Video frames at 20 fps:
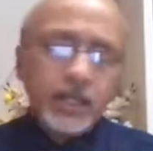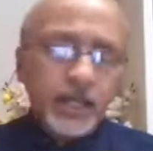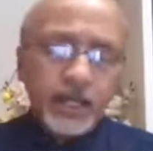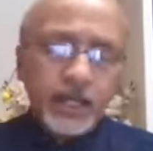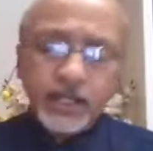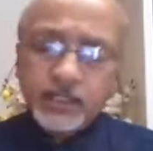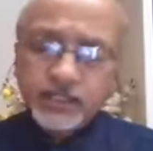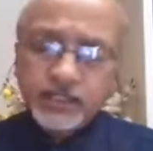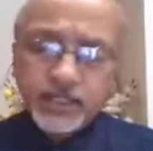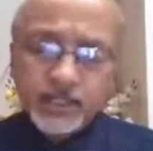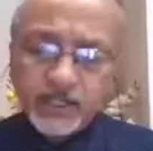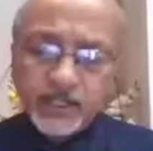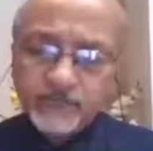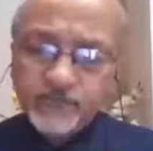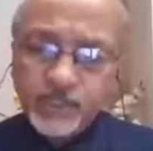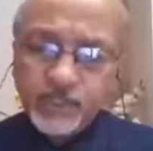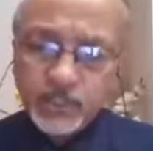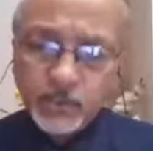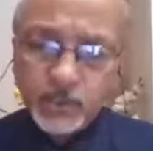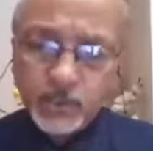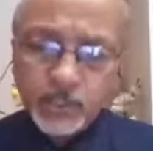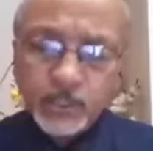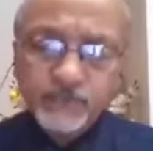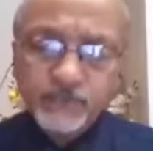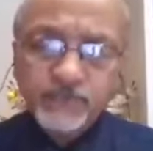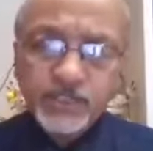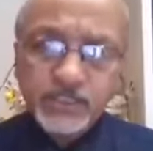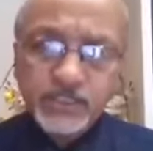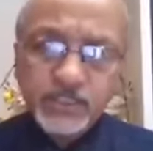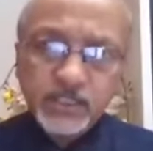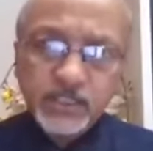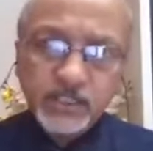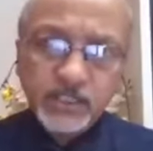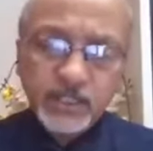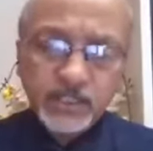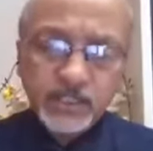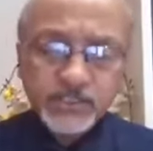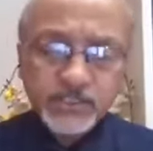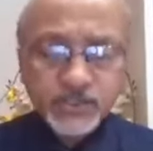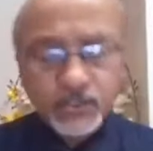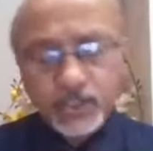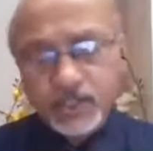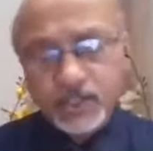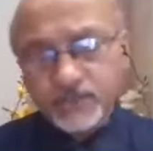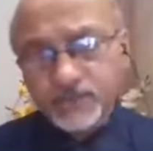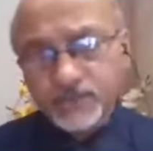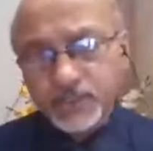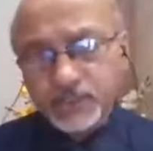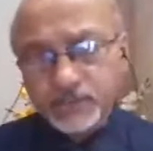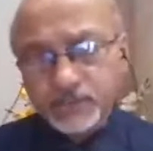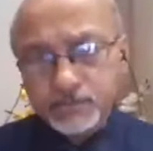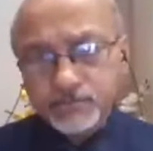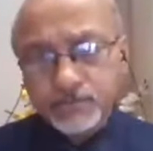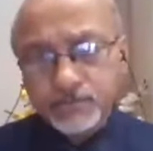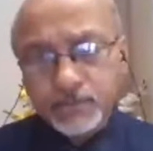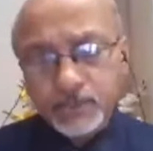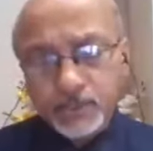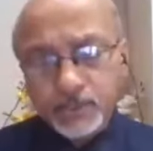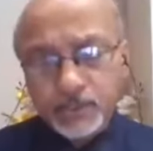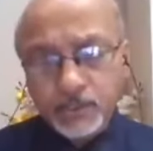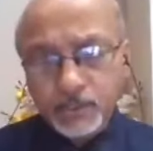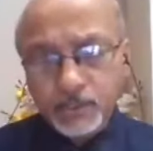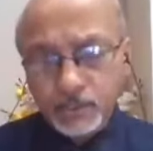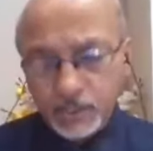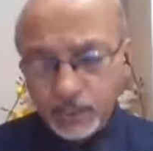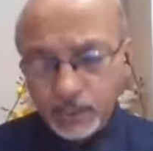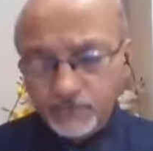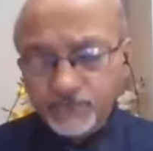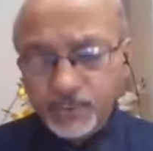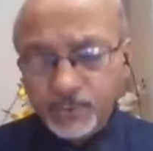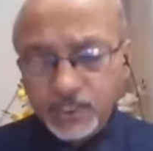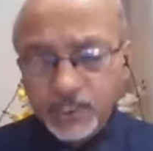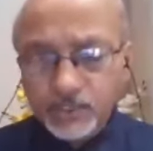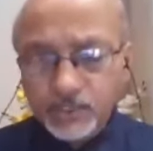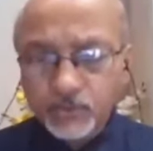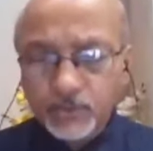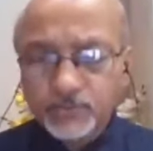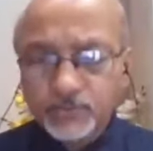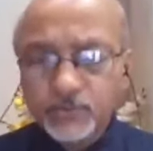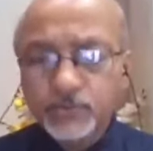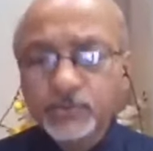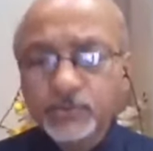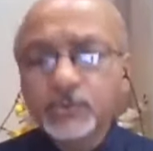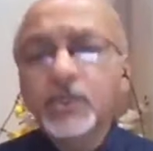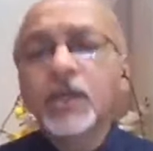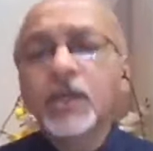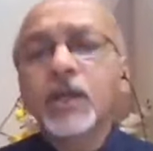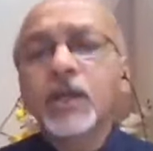and then every 3 years or every year you have to